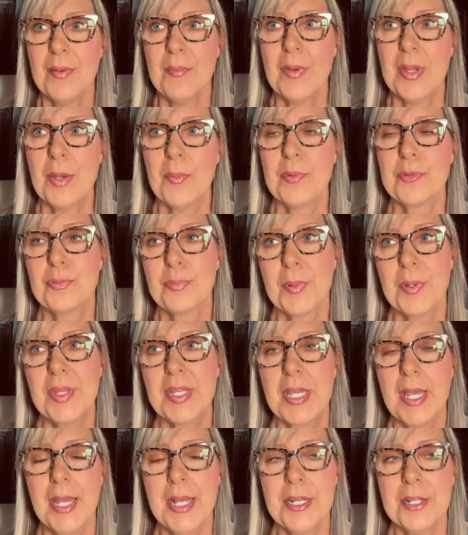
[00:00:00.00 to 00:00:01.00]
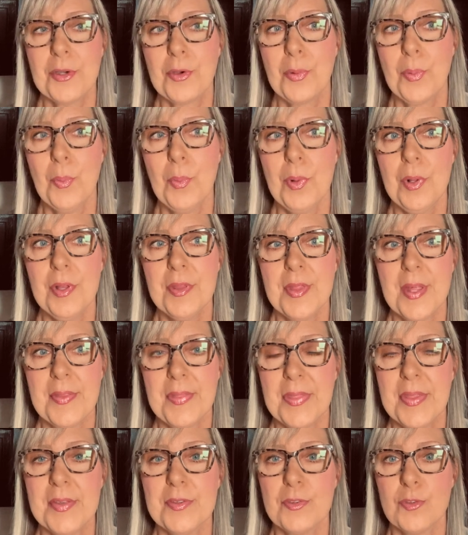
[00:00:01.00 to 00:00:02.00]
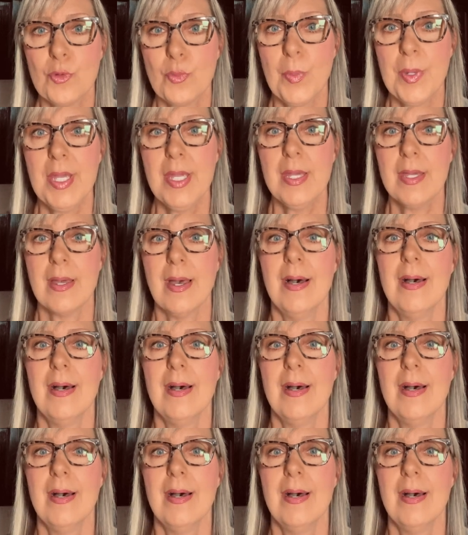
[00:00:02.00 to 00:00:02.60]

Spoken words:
It was really kind of cool that this week